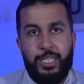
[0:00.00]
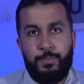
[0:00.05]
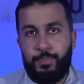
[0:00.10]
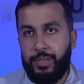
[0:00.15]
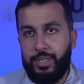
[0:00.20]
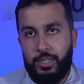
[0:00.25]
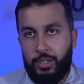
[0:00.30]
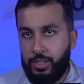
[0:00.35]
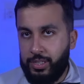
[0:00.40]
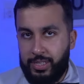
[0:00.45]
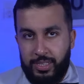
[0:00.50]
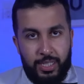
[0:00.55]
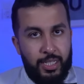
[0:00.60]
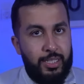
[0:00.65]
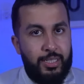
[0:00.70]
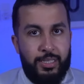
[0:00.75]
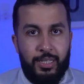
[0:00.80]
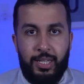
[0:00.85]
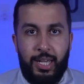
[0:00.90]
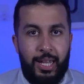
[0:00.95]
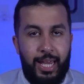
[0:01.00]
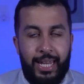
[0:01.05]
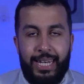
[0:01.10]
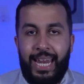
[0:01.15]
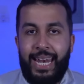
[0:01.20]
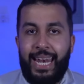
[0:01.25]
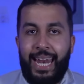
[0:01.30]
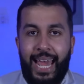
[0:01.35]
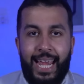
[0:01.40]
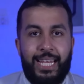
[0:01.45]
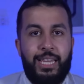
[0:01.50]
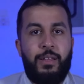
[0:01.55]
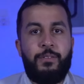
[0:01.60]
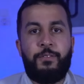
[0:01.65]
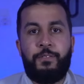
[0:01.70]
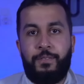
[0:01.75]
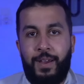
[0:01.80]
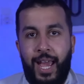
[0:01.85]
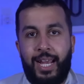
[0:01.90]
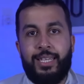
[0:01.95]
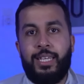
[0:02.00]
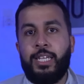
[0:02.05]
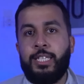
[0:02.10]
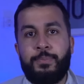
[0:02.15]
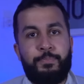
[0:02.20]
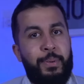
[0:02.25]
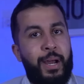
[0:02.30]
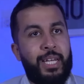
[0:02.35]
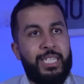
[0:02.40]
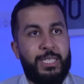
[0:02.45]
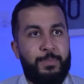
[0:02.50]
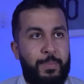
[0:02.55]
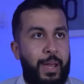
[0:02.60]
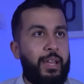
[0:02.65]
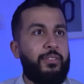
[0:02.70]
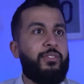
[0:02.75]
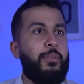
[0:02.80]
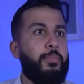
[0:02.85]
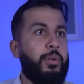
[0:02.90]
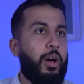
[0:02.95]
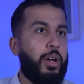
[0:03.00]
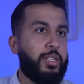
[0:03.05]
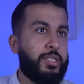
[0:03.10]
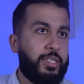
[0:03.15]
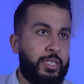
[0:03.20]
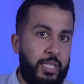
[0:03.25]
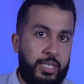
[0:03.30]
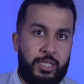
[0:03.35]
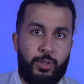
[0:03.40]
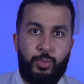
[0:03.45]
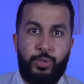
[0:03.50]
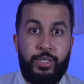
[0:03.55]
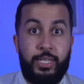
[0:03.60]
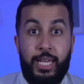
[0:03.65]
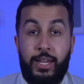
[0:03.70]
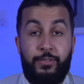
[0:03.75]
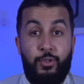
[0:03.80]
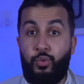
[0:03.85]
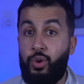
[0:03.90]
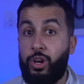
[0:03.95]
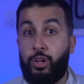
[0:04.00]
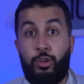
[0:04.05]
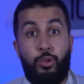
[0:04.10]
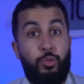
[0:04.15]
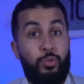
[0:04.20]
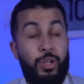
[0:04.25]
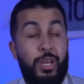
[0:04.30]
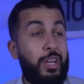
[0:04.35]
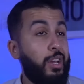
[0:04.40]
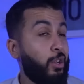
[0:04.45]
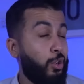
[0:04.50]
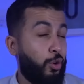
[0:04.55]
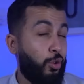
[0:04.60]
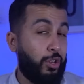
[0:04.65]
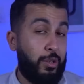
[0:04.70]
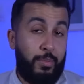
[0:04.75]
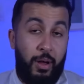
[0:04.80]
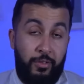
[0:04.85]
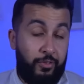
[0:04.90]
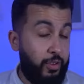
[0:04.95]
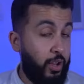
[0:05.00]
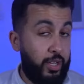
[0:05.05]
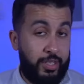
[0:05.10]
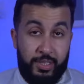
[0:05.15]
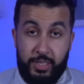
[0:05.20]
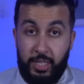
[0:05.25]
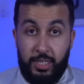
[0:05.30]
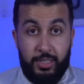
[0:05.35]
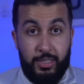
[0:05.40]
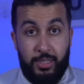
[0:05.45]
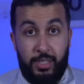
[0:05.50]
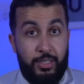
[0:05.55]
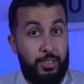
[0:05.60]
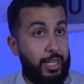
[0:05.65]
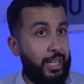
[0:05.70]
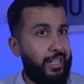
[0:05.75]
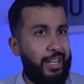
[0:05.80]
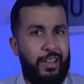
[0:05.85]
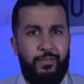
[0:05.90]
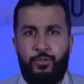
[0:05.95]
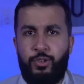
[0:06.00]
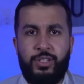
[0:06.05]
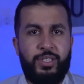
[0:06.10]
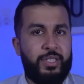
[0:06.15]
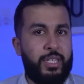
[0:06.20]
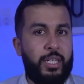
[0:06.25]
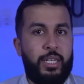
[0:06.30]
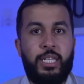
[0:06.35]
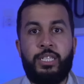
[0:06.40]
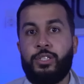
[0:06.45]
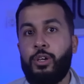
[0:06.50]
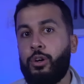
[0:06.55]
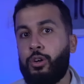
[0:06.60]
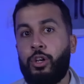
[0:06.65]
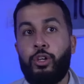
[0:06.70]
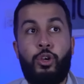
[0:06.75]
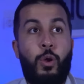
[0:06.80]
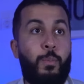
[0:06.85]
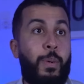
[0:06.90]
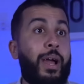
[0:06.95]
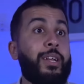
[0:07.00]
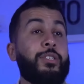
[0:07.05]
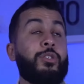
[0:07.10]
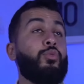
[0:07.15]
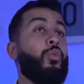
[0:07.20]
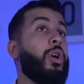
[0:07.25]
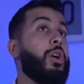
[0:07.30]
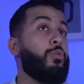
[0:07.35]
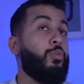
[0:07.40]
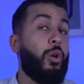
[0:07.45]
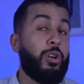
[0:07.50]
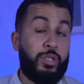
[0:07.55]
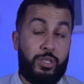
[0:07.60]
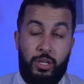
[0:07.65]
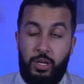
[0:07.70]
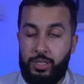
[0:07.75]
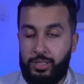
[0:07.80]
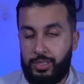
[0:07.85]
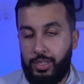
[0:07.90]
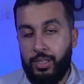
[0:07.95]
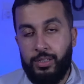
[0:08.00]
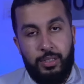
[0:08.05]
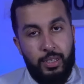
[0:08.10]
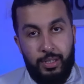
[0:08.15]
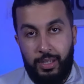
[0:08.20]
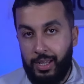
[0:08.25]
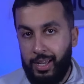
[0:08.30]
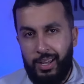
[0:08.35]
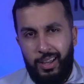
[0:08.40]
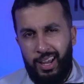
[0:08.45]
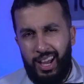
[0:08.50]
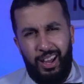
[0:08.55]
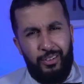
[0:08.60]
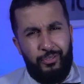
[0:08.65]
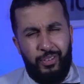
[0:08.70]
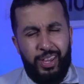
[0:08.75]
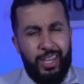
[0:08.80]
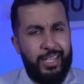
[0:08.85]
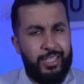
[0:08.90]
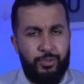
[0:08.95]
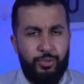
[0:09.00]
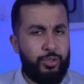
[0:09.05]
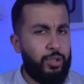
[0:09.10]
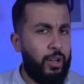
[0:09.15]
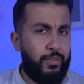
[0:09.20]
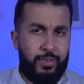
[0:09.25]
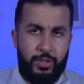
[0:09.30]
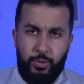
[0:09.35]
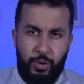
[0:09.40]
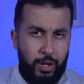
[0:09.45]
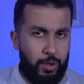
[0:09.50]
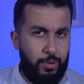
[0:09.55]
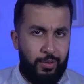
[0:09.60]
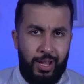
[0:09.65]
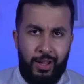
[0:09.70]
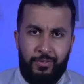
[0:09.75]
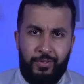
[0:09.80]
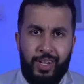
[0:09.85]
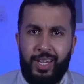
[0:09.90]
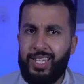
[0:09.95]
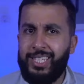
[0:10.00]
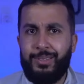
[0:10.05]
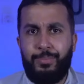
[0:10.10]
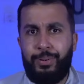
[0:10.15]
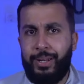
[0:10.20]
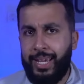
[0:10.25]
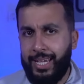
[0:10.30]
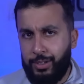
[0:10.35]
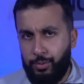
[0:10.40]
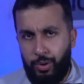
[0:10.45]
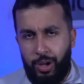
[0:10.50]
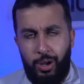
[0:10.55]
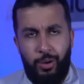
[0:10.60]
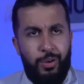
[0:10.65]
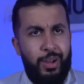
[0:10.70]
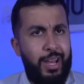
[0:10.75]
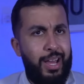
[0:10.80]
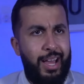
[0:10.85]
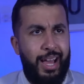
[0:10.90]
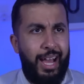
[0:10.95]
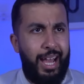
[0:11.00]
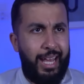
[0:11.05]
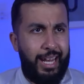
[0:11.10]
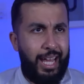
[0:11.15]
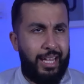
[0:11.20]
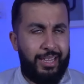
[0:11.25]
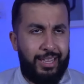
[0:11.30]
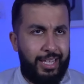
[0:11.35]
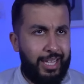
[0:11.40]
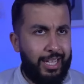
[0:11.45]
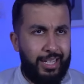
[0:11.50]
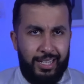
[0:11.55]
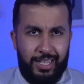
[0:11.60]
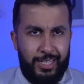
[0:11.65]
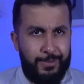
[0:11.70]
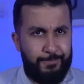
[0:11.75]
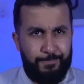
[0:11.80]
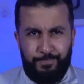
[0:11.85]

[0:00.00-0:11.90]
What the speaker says: been consistent, and I like the fact he's bounced back from last season when everyone called him off last season, and everyone said he's not going to go back to what it was last season. I think he's recovered well. I think he's played well, and I think